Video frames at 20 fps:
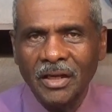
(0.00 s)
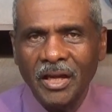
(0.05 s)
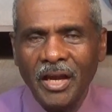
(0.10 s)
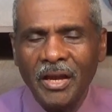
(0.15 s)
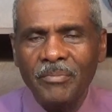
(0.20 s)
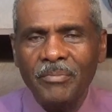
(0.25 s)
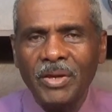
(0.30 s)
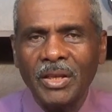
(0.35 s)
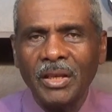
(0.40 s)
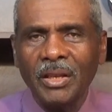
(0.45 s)

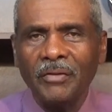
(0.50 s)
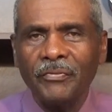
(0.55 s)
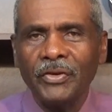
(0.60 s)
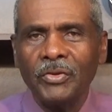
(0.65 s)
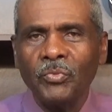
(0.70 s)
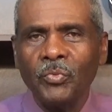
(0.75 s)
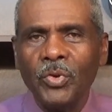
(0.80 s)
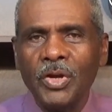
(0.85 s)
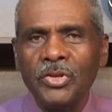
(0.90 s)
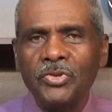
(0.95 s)
And
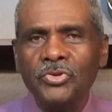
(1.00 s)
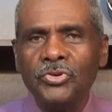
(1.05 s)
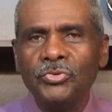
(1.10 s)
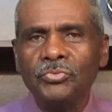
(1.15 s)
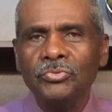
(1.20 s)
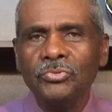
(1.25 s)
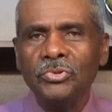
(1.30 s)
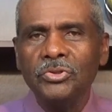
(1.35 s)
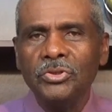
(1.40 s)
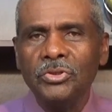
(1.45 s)
beloved, when you
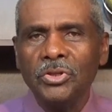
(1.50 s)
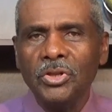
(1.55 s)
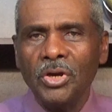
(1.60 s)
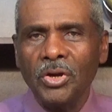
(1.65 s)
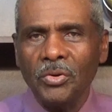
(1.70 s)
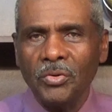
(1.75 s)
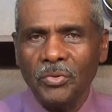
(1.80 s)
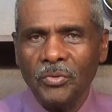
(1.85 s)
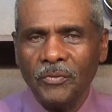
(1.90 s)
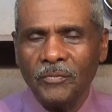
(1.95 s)

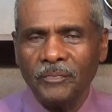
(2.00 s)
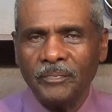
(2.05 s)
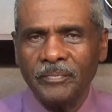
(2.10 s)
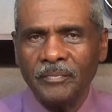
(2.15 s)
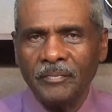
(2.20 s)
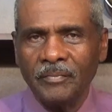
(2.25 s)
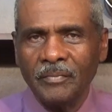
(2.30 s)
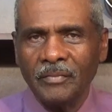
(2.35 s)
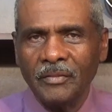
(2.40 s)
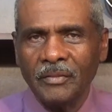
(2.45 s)
know
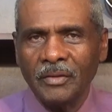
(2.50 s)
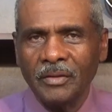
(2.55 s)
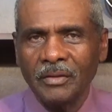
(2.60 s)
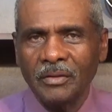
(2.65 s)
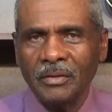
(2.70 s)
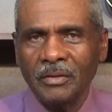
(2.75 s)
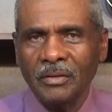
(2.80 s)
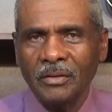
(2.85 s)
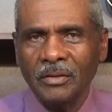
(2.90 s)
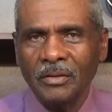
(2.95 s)

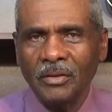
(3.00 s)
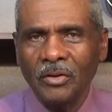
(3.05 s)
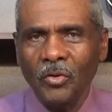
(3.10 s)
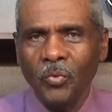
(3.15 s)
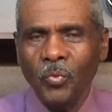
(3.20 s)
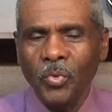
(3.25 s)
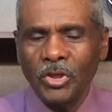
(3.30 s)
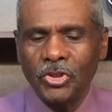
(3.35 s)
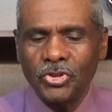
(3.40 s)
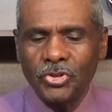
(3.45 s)

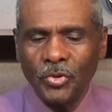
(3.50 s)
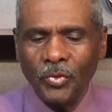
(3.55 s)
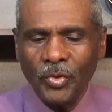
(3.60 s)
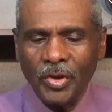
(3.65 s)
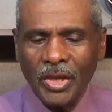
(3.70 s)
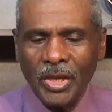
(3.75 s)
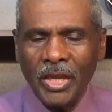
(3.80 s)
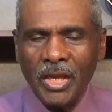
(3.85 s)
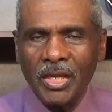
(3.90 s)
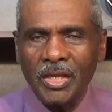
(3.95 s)
what your
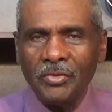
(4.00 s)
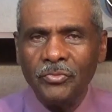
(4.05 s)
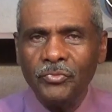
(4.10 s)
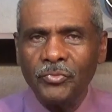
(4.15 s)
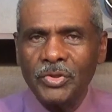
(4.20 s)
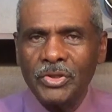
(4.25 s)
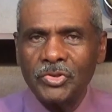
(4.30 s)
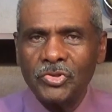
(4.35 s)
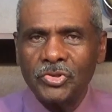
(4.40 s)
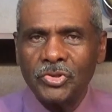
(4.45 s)
end
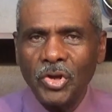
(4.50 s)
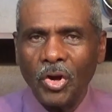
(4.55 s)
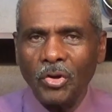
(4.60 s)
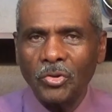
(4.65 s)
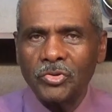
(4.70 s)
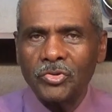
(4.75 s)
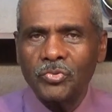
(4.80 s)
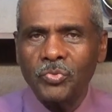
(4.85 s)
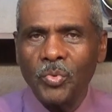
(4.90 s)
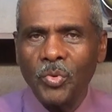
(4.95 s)

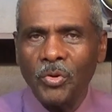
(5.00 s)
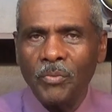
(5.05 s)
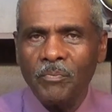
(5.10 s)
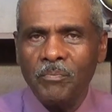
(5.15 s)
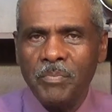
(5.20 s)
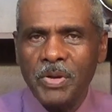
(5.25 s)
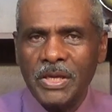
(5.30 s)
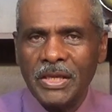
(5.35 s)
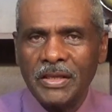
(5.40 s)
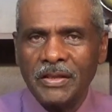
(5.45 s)
results will
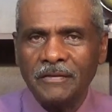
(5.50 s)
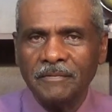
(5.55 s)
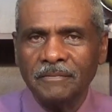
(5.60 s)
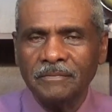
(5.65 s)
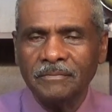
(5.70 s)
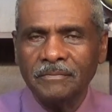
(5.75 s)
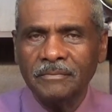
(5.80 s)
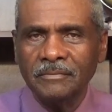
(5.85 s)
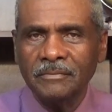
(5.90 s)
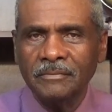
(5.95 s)
be,
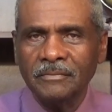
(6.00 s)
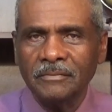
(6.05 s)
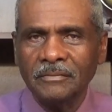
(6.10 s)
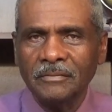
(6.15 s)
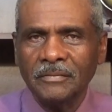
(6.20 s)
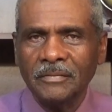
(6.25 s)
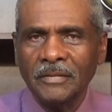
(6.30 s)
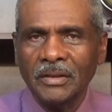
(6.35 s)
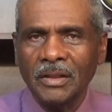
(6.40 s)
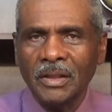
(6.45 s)

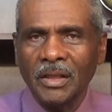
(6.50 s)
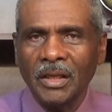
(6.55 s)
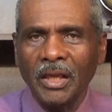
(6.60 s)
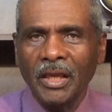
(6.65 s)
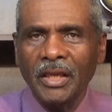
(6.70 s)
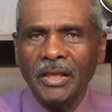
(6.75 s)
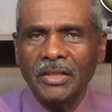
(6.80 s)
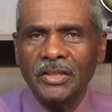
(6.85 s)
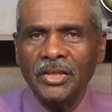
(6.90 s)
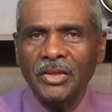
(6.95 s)

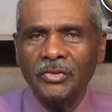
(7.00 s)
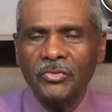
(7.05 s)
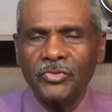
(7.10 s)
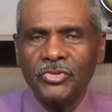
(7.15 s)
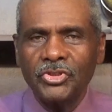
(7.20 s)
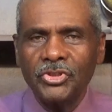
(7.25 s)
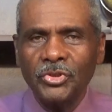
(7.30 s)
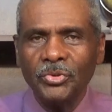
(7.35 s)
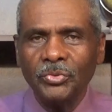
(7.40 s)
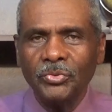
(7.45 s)
it
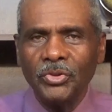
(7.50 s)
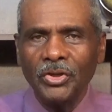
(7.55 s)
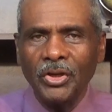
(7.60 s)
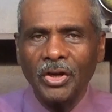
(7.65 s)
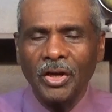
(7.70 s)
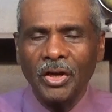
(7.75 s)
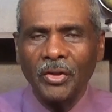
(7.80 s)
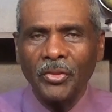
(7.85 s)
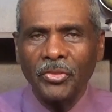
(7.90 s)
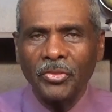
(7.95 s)
gives you the
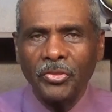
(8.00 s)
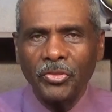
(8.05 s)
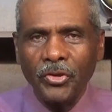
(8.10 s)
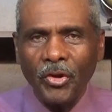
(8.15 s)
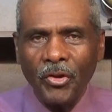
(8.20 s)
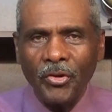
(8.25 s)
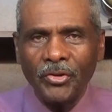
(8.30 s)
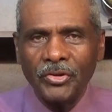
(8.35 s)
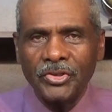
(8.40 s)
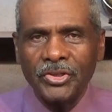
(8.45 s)

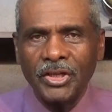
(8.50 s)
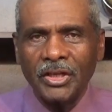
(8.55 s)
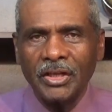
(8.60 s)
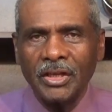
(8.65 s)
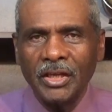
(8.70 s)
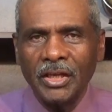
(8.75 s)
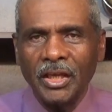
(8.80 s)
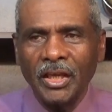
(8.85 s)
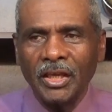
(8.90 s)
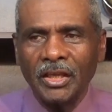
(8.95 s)
authority,
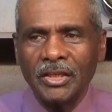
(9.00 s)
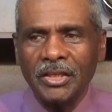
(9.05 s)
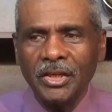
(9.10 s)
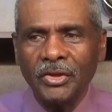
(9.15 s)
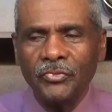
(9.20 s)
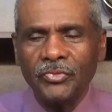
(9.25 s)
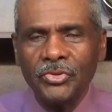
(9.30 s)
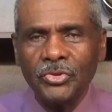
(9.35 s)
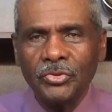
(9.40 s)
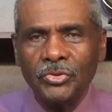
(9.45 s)
it
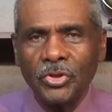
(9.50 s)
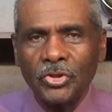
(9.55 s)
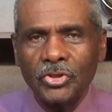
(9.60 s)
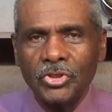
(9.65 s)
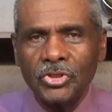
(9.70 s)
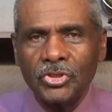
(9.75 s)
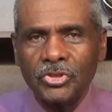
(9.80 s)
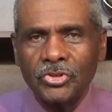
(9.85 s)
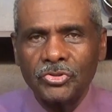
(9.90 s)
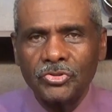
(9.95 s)
gives you the
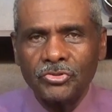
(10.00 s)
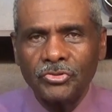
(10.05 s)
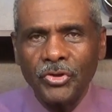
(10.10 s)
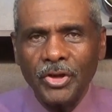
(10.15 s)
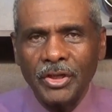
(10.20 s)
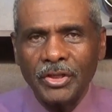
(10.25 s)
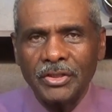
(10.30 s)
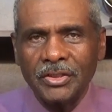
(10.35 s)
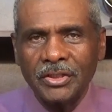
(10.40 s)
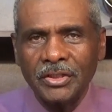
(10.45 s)

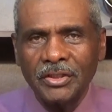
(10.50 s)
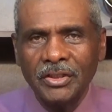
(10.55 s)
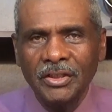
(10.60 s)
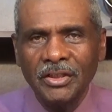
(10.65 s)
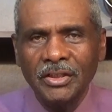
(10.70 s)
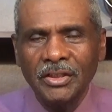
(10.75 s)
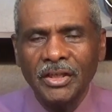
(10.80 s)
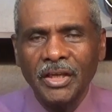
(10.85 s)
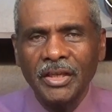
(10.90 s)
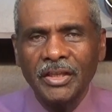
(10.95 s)
strength,
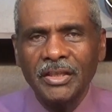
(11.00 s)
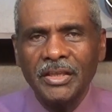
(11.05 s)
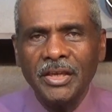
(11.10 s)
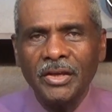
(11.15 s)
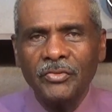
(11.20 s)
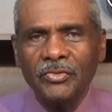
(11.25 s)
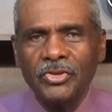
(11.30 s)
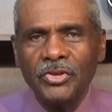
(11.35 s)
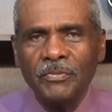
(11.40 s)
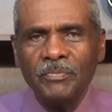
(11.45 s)
it
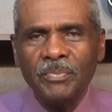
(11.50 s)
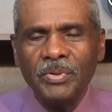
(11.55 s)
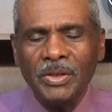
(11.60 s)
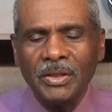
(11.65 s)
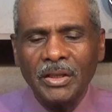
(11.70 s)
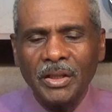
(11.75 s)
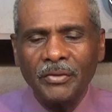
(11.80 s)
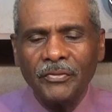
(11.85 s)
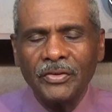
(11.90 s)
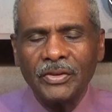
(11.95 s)
gives you,
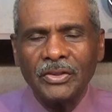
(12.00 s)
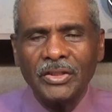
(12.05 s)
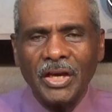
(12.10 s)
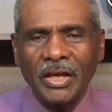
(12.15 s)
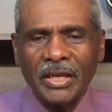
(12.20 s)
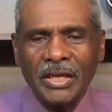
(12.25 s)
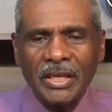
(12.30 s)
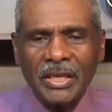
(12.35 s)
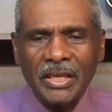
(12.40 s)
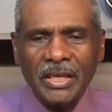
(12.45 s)
beloved,
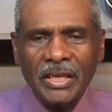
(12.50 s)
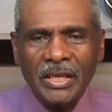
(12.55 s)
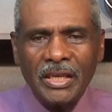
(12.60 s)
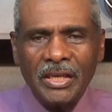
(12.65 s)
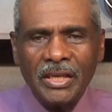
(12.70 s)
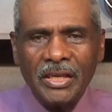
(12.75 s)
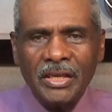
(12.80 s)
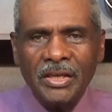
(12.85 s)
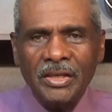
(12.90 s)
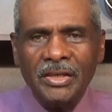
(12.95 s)
the
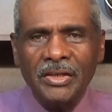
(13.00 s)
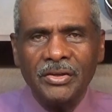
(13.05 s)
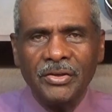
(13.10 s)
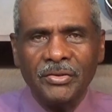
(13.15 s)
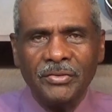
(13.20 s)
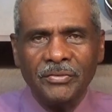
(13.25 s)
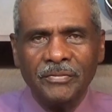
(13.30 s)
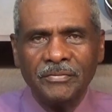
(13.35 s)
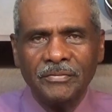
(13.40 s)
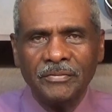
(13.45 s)

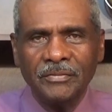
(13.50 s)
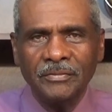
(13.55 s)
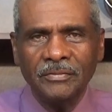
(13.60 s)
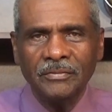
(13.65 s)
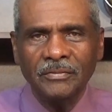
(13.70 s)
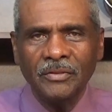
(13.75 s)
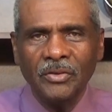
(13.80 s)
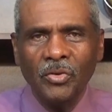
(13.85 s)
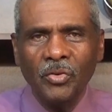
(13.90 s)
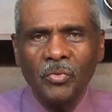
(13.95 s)
inner
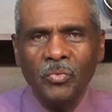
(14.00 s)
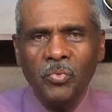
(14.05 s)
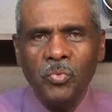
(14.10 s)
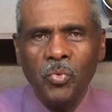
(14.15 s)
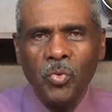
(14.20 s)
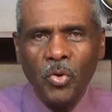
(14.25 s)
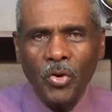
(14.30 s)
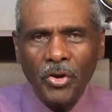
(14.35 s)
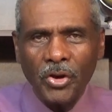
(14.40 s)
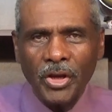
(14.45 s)

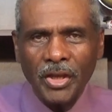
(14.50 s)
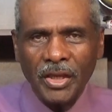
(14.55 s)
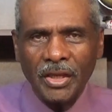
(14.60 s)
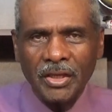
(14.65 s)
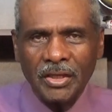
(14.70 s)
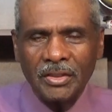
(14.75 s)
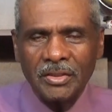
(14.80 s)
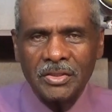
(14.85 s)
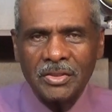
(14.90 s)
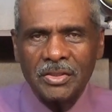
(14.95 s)

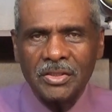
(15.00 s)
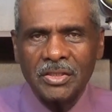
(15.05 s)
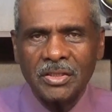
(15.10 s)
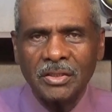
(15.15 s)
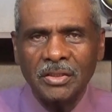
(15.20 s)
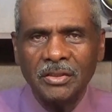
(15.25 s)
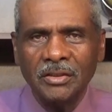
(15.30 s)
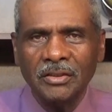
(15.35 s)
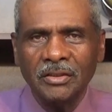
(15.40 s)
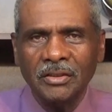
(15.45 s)
workings